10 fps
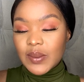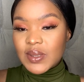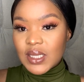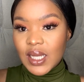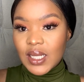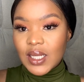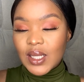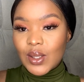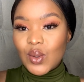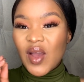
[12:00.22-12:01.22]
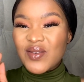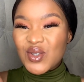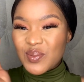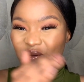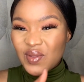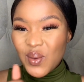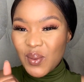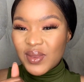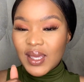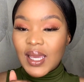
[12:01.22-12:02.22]
lipstick, you have to remove the
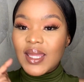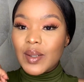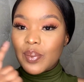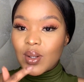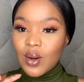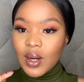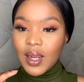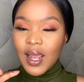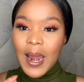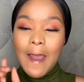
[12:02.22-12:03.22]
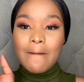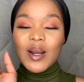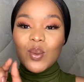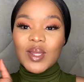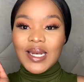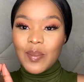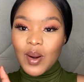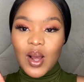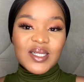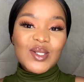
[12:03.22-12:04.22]
whole thing and then put it on again. But with lip
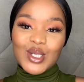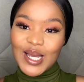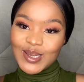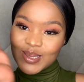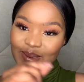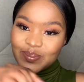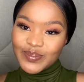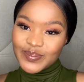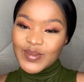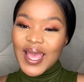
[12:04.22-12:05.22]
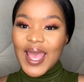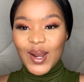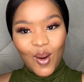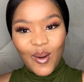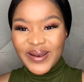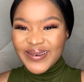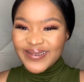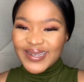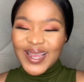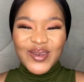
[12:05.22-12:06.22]
gloss, you just add on
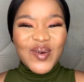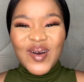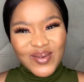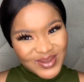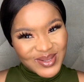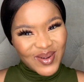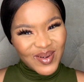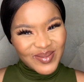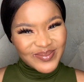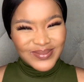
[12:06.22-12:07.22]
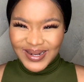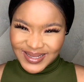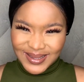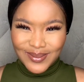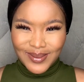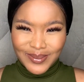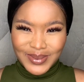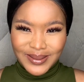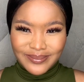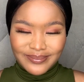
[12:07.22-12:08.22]
and you are good to go. You understand what I
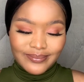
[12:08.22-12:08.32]
mean?